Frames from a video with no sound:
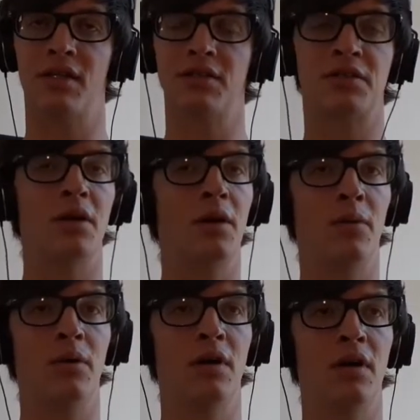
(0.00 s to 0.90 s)

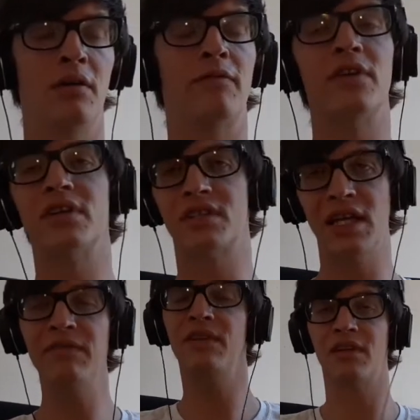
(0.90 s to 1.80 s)
So, for the
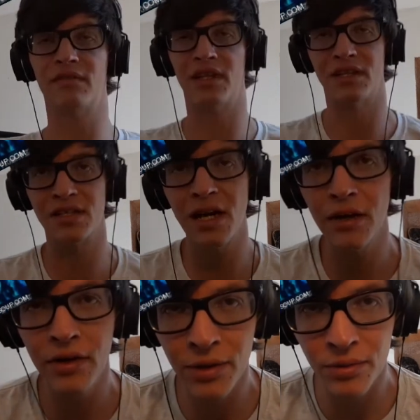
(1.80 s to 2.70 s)
safety of the
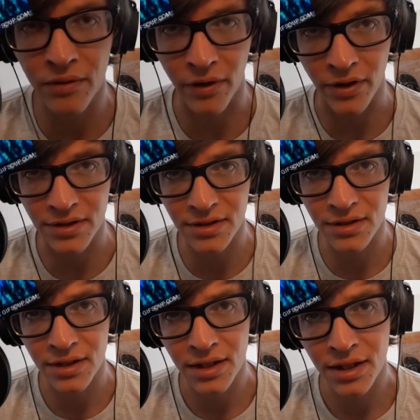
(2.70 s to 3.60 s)
entire universe,
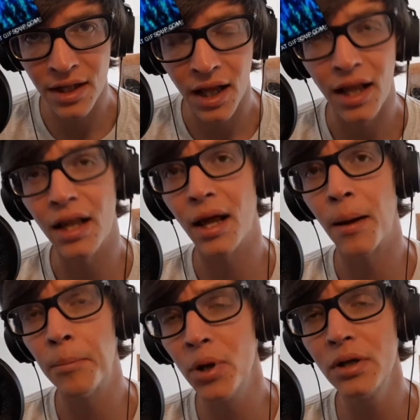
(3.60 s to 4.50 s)

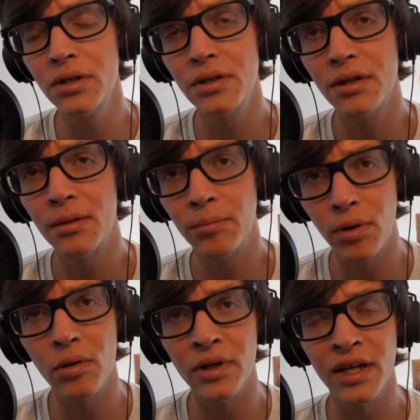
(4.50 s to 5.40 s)
put
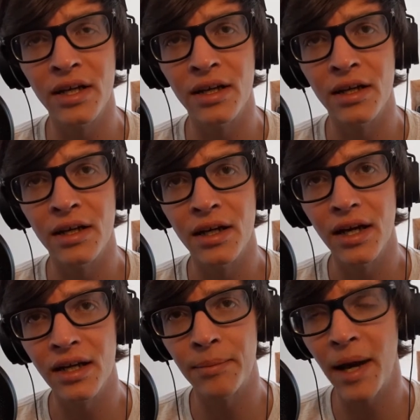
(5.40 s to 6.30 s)
Broly
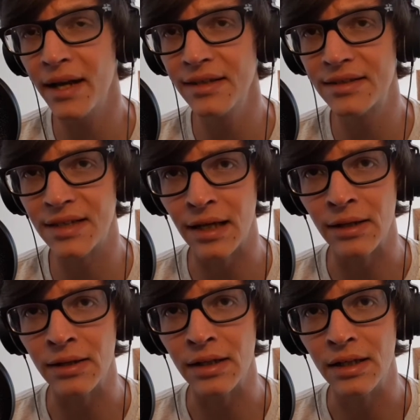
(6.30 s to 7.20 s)
in a padded
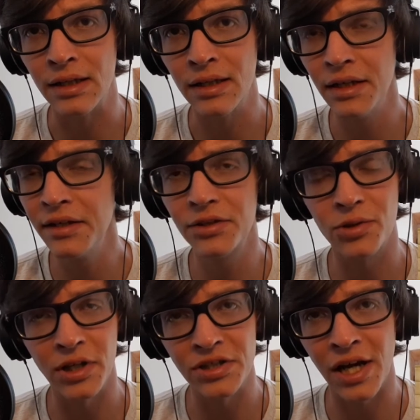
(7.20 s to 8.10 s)
cell, in a
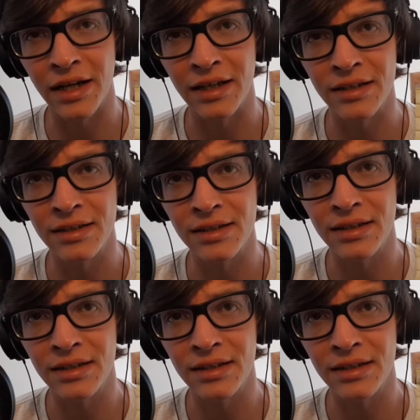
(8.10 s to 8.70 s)
straitjacket,